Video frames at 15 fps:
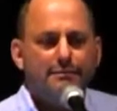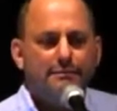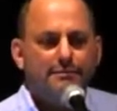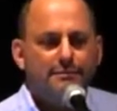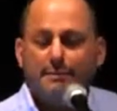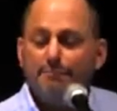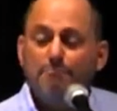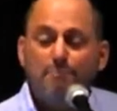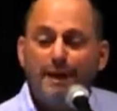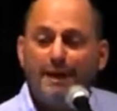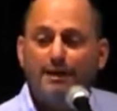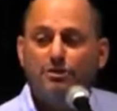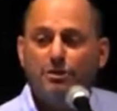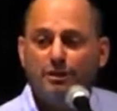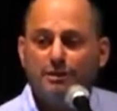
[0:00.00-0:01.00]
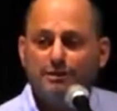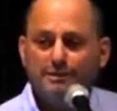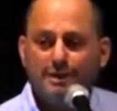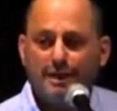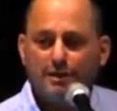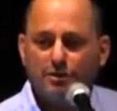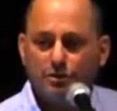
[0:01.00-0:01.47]
some packaging
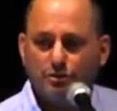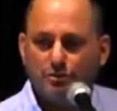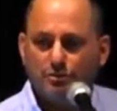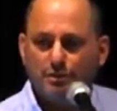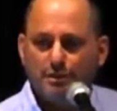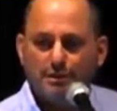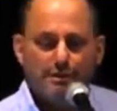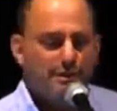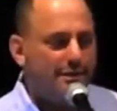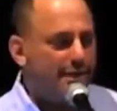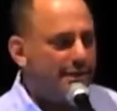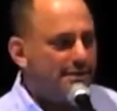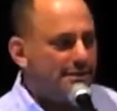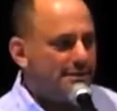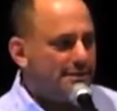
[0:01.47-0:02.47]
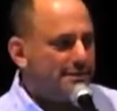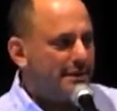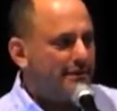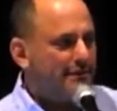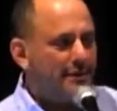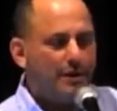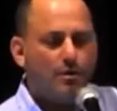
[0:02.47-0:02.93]
station that has
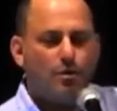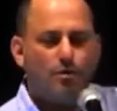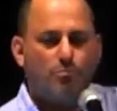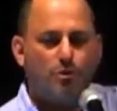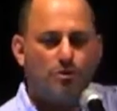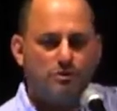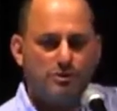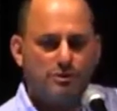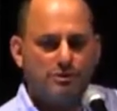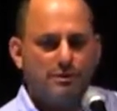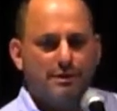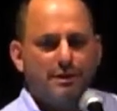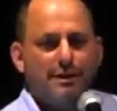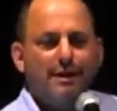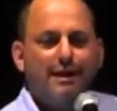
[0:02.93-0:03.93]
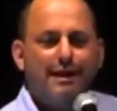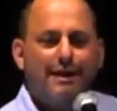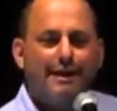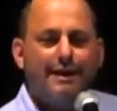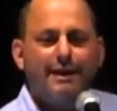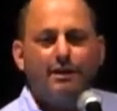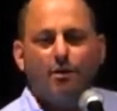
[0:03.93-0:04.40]
several robots
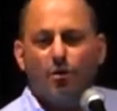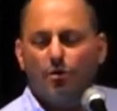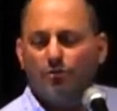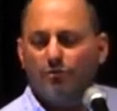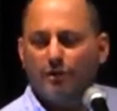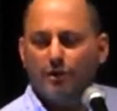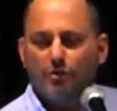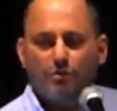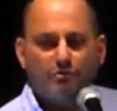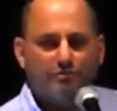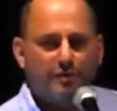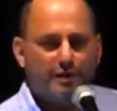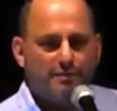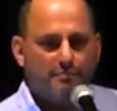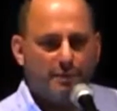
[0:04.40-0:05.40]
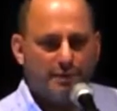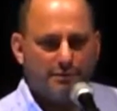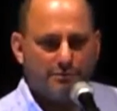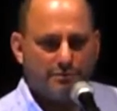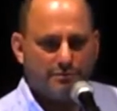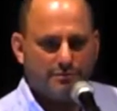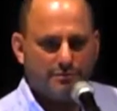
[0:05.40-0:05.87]
leaning over a conveyor
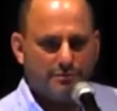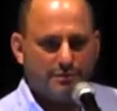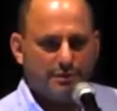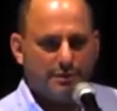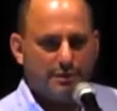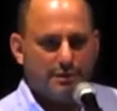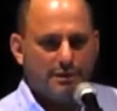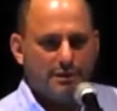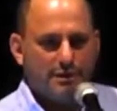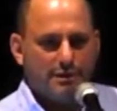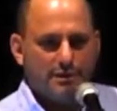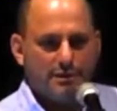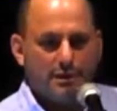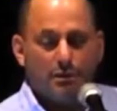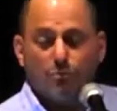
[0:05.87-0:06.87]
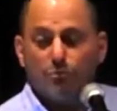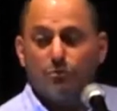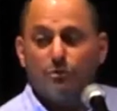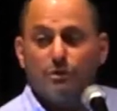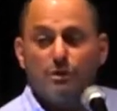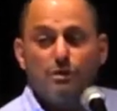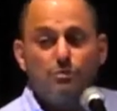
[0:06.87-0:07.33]
belt. Now,
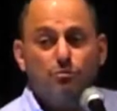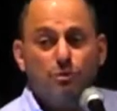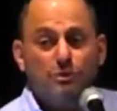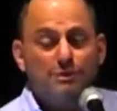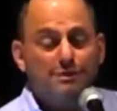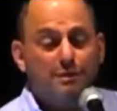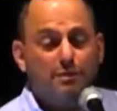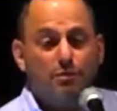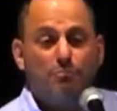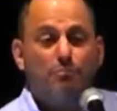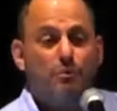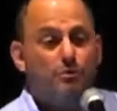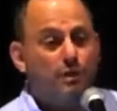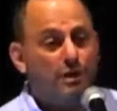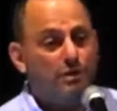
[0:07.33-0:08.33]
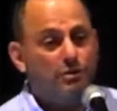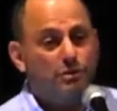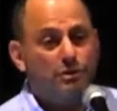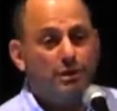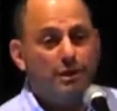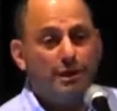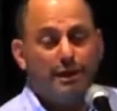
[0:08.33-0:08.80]
this was
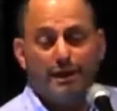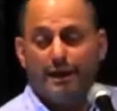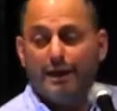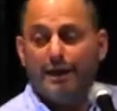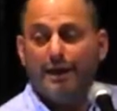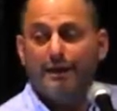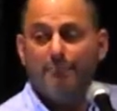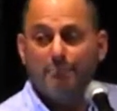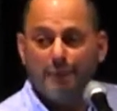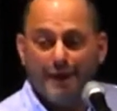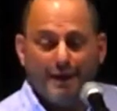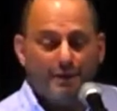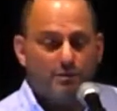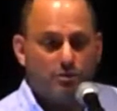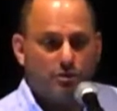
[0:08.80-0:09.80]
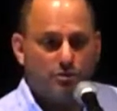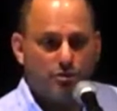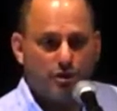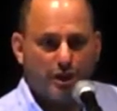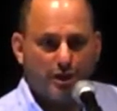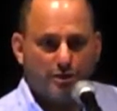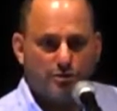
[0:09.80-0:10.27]
computationally a major
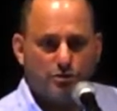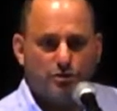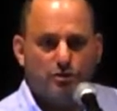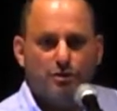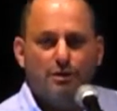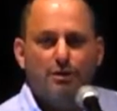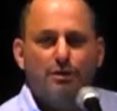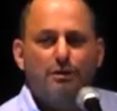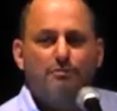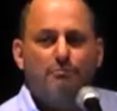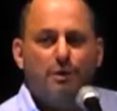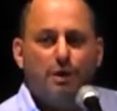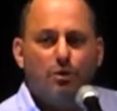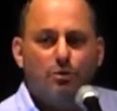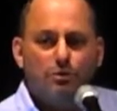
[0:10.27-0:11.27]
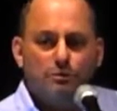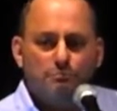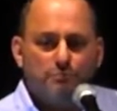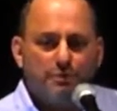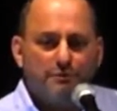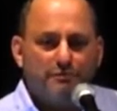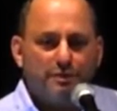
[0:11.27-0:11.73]
change because
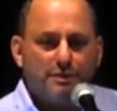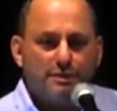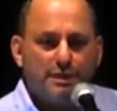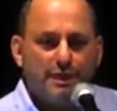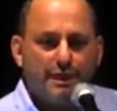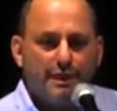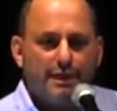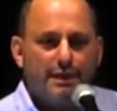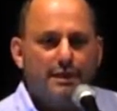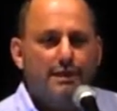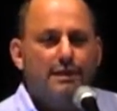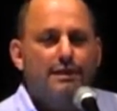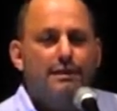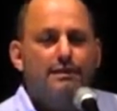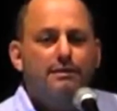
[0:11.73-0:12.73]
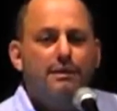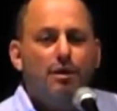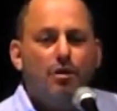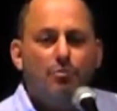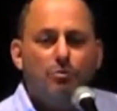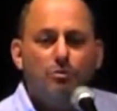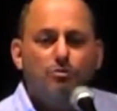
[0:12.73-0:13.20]
previously the
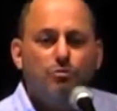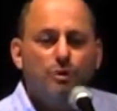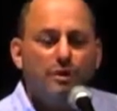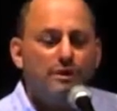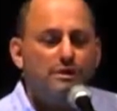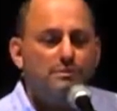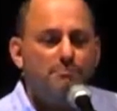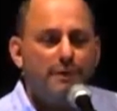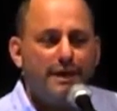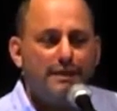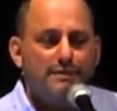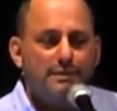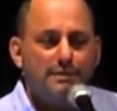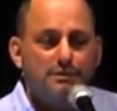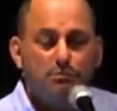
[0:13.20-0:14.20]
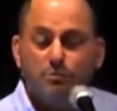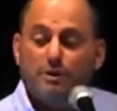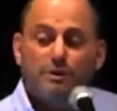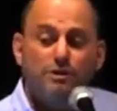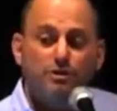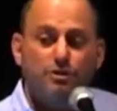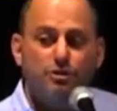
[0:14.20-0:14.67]
robot workspaces were
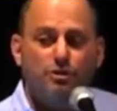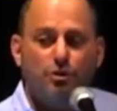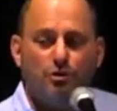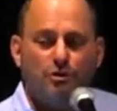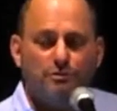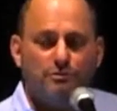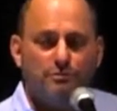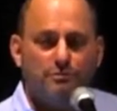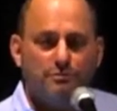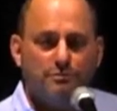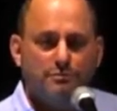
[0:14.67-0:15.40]
disjoint.